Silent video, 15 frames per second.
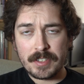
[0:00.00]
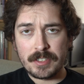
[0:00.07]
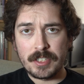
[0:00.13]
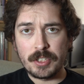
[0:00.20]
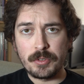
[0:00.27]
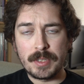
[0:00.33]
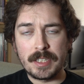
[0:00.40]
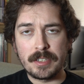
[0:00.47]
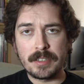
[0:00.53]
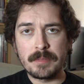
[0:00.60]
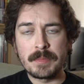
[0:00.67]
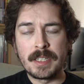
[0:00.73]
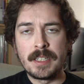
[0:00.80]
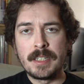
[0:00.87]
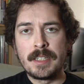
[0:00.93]
you're new here,
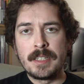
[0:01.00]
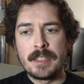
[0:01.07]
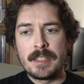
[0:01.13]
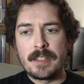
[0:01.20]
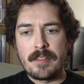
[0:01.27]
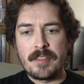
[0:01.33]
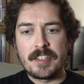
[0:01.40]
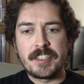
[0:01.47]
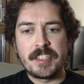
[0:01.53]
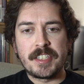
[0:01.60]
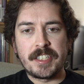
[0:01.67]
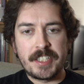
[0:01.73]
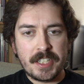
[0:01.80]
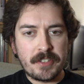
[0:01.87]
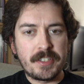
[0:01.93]
this is a
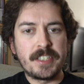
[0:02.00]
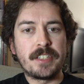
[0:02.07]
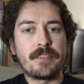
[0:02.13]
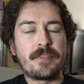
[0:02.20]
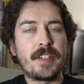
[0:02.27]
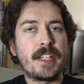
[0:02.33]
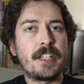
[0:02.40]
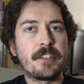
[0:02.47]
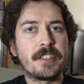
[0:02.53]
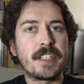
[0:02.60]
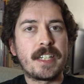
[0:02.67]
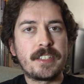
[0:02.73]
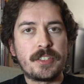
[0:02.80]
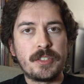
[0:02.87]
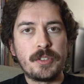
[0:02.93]
series of videos
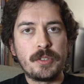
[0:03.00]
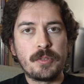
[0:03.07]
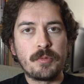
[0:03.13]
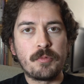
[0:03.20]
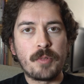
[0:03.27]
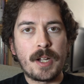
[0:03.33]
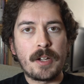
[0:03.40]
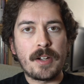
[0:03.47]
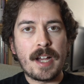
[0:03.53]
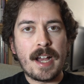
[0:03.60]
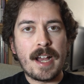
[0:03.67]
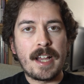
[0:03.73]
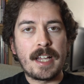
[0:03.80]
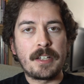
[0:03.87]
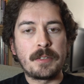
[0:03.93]
I do where
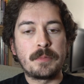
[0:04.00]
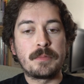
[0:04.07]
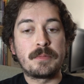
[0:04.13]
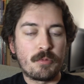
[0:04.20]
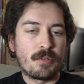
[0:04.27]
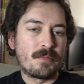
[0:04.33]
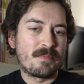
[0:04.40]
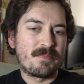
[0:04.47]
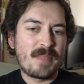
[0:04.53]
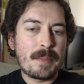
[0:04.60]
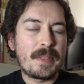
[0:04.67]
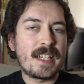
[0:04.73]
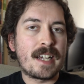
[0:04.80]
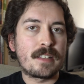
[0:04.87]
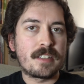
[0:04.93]
I,
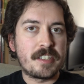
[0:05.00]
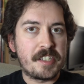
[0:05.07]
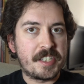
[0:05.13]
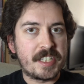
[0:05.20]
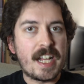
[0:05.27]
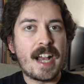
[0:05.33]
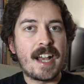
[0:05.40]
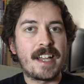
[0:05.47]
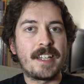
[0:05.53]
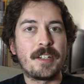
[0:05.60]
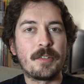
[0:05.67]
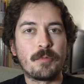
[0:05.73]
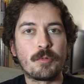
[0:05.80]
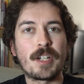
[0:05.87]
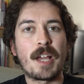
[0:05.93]
maybe not decide
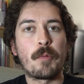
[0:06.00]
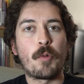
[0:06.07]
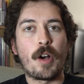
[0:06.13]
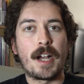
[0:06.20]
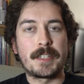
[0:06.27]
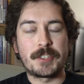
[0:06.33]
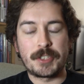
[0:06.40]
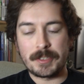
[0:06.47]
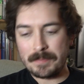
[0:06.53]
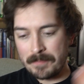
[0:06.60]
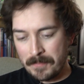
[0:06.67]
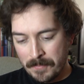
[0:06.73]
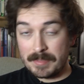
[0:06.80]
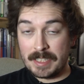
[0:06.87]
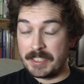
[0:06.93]
what I watch.
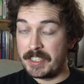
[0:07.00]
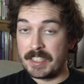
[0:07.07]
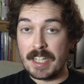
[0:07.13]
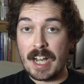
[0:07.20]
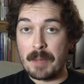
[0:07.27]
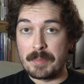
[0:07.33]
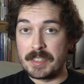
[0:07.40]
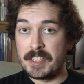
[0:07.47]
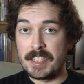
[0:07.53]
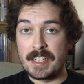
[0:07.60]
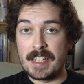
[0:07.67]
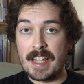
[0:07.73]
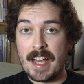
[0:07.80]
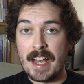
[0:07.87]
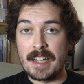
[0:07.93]
It's the opposite
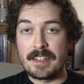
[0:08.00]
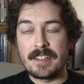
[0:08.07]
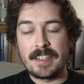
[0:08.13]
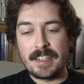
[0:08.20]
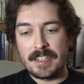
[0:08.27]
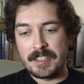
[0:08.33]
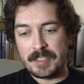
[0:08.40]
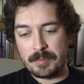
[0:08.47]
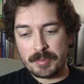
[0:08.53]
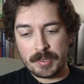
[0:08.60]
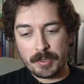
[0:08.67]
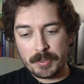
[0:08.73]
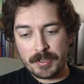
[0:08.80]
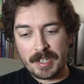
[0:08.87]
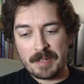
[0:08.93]
of that. It is a
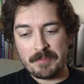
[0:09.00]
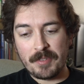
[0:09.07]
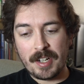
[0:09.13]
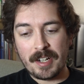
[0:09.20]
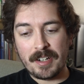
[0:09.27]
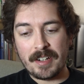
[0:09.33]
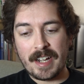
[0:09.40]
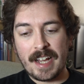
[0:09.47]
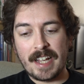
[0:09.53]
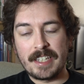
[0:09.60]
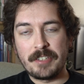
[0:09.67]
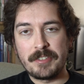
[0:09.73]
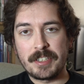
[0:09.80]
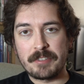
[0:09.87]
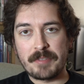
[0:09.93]
program where I
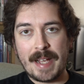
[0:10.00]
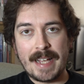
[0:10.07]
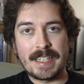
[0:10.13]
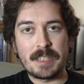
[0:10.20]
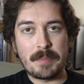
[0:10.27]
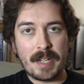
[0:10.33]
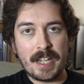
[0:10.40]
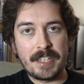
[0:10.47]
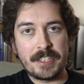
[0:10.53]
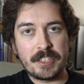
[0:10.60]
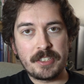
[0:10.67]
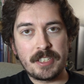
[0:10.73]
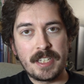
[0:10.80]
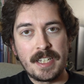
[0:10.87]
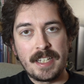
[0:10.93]
use a
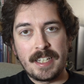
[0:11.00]
randomizer,